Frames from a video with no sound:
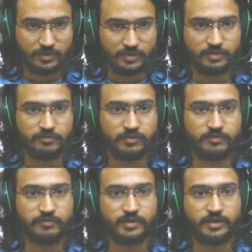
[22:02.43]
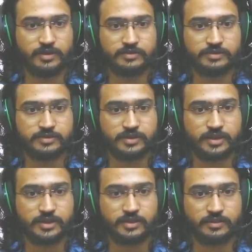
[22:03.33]
env file
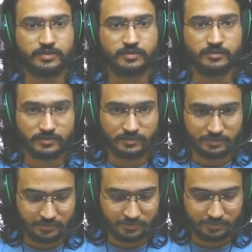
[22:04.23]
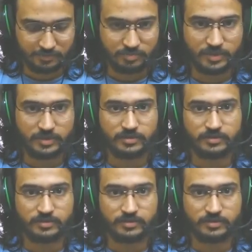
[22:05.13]
string dot split